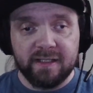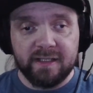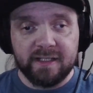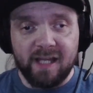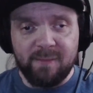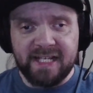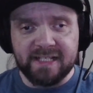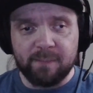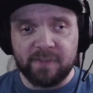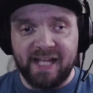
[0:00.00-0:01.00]
Coming in at
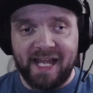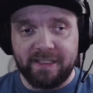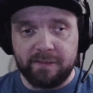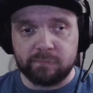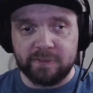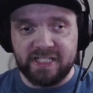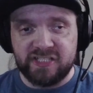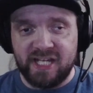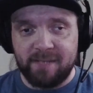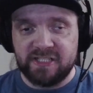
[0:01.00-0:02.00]
number 9 is really a
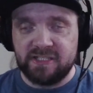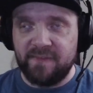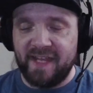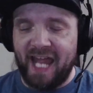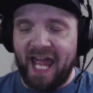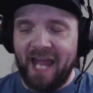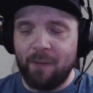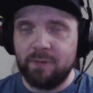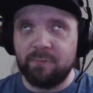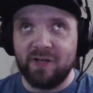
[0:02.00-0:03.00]
championship that I
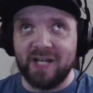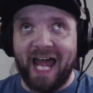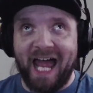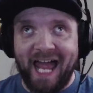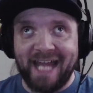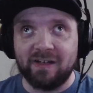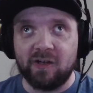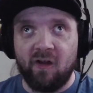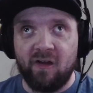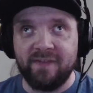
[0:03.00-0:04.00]
would put higher
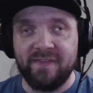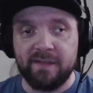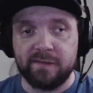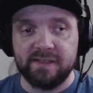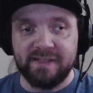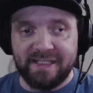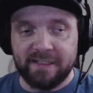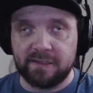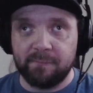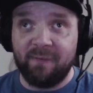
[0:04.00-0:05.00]
on this
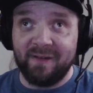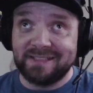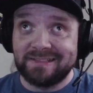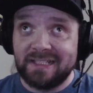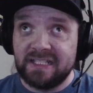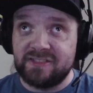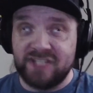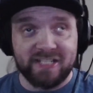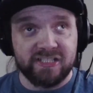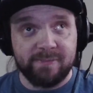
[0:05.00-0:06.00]
list, but
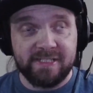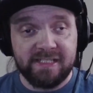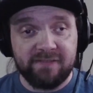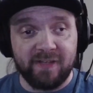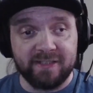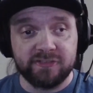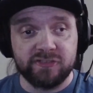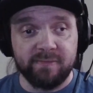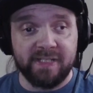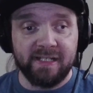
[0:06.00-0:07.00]
ChatGPT felt it
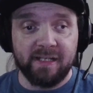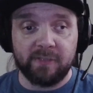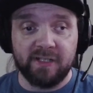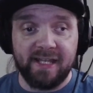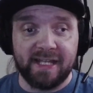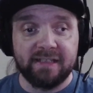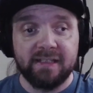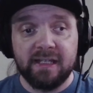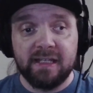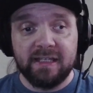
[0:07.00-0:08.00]
should be at number 9.
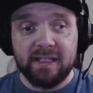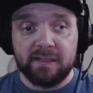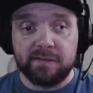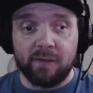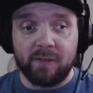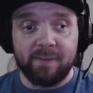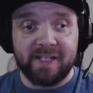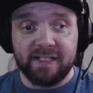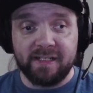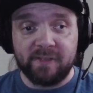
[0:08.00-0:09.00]
So coming
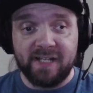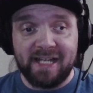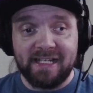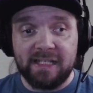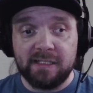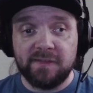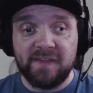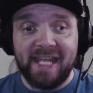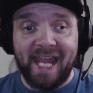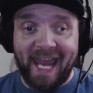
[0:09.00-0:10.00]
in at number 9 is
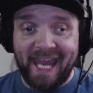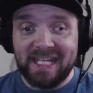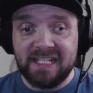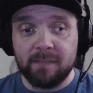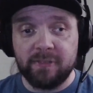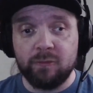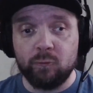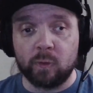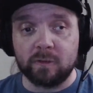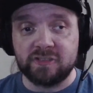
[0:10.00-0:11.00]
the
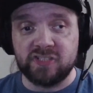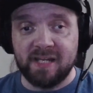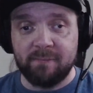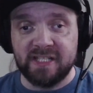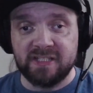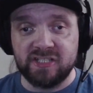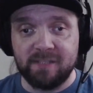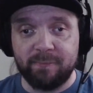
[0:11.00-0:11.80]
AEW World Championship.